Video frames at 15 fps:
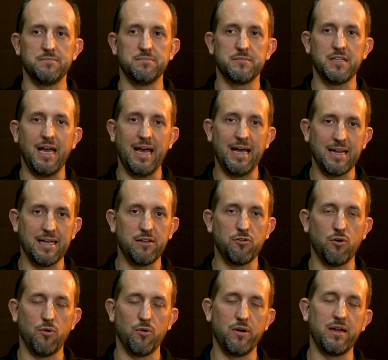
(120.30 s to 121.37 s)
Allie,
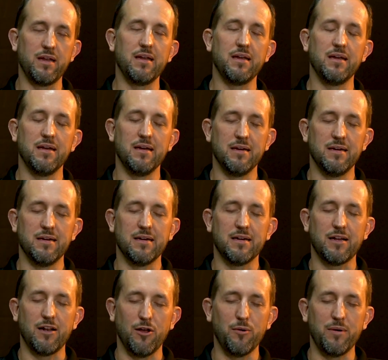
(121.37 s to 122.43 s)
Tori,
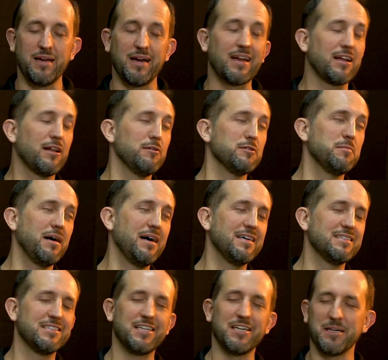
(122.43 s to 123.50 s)
Chloe, I got to close my
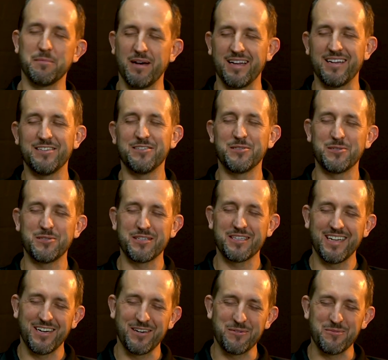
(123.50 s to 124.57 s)
eyes and think about it,
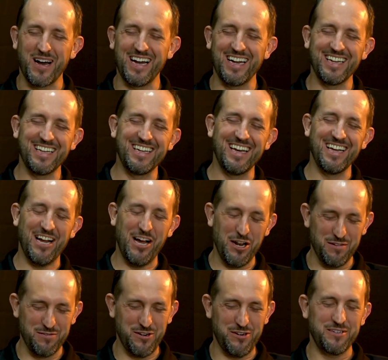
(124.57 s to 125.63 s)
Riley, and
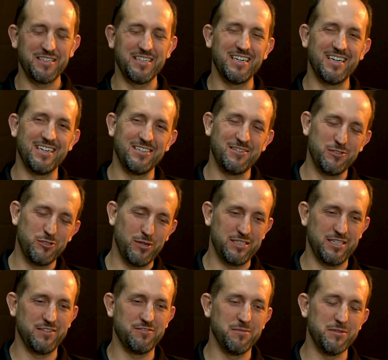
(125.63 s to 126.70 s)
Oliver,
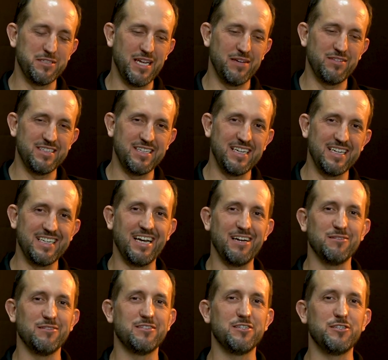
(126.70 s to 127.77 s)
stretching from 17
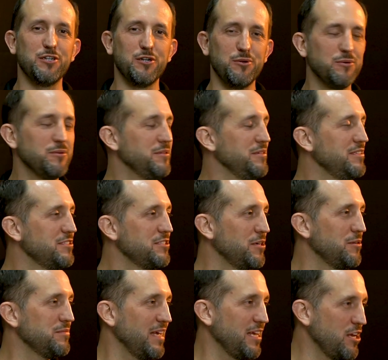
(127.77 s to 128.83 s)
down to 2.
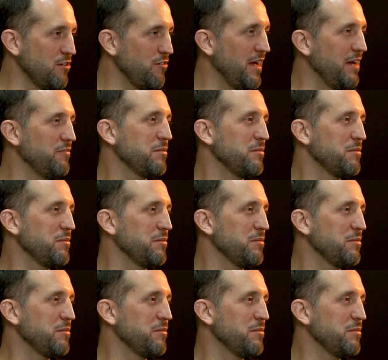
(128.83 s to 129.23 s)
So thank you for having